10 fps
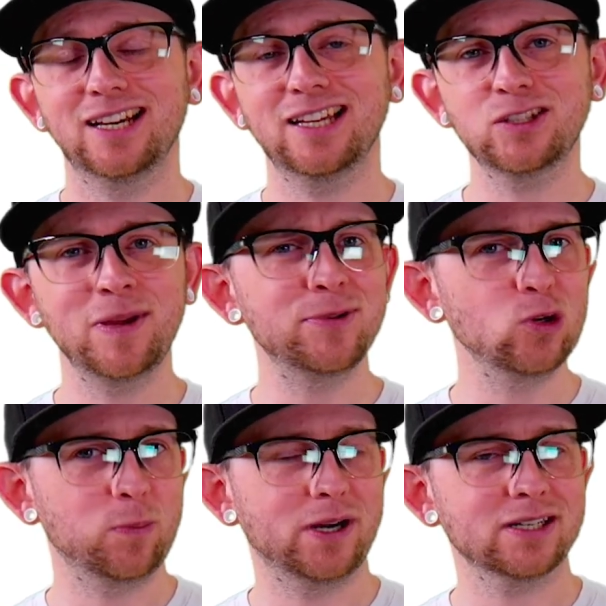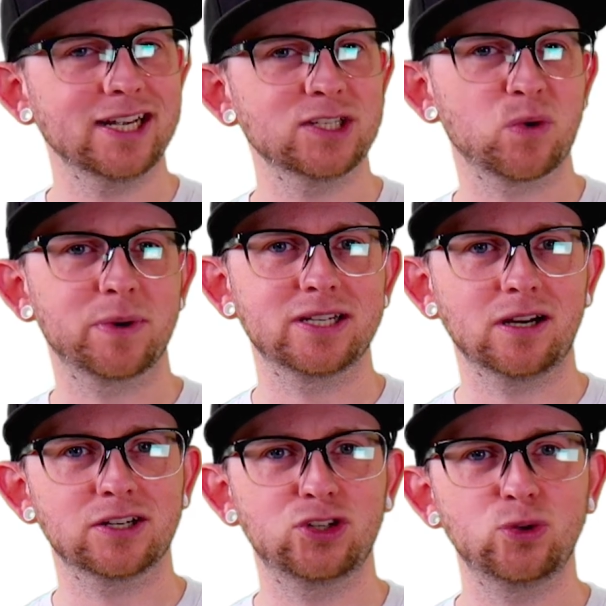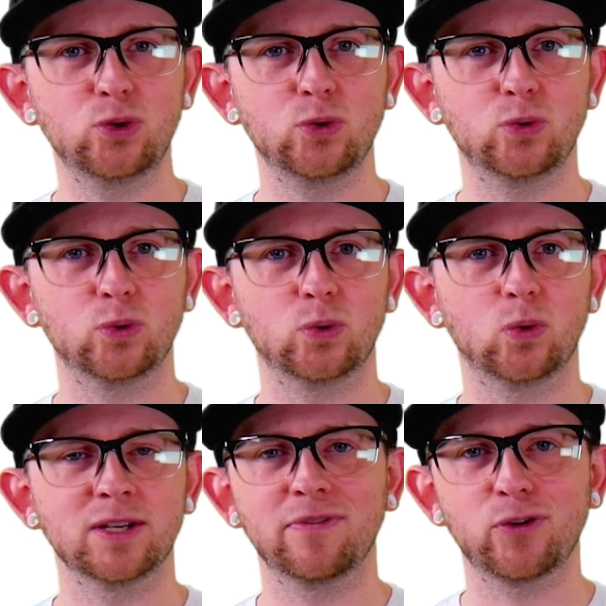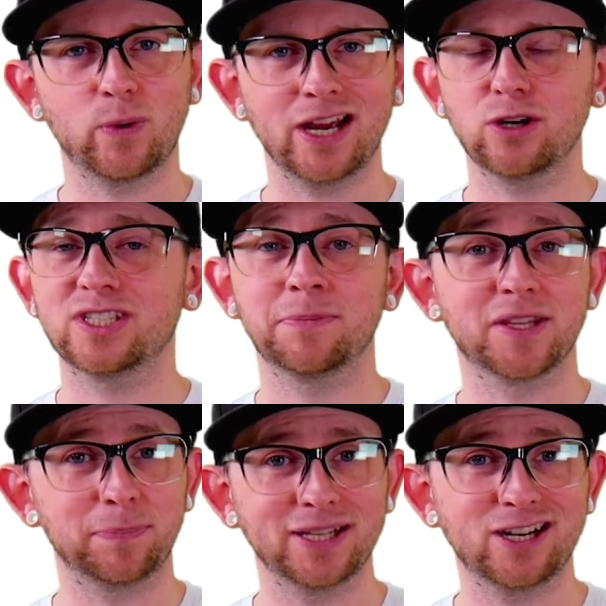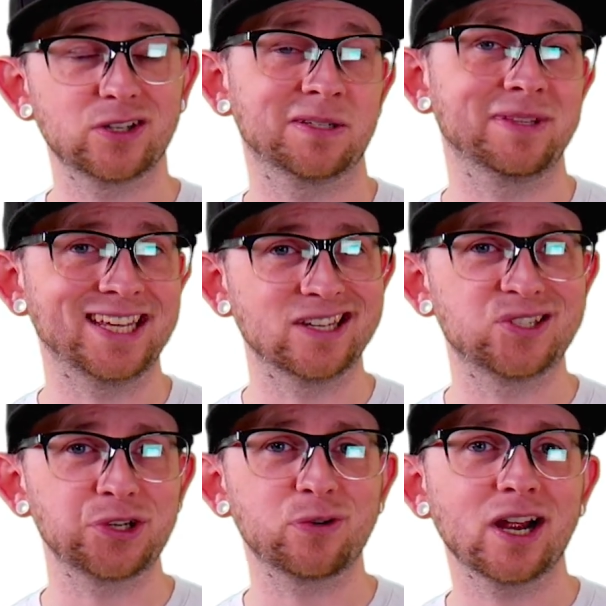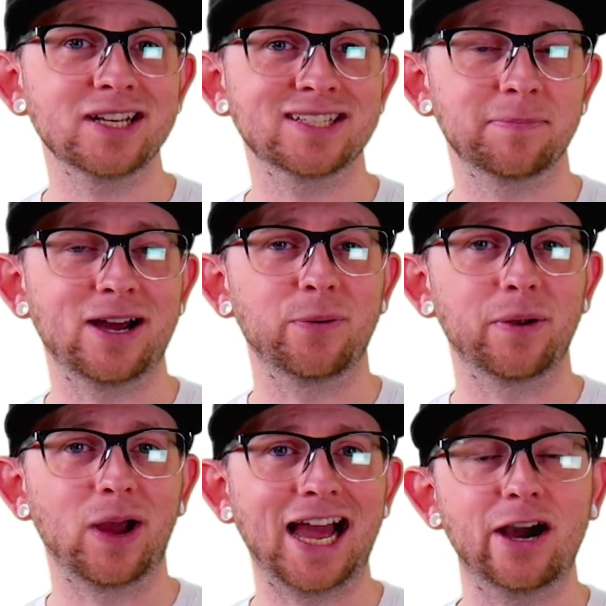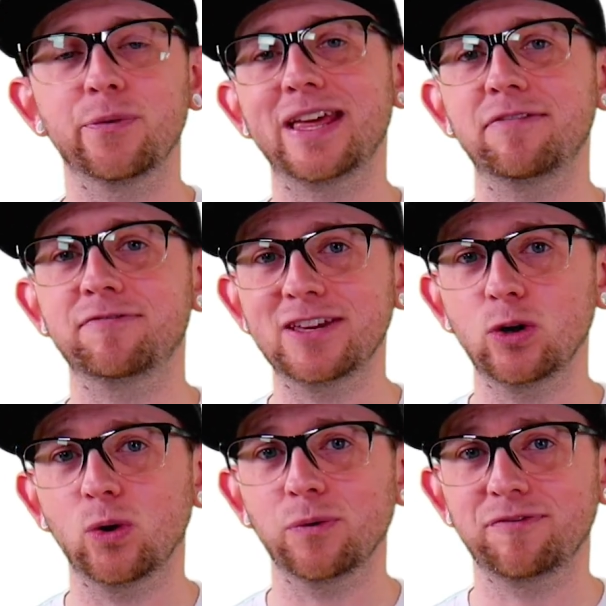I'd like to maybe do a podcast where we talk to some of the writers, some of the players, some of the industry guys about how they feel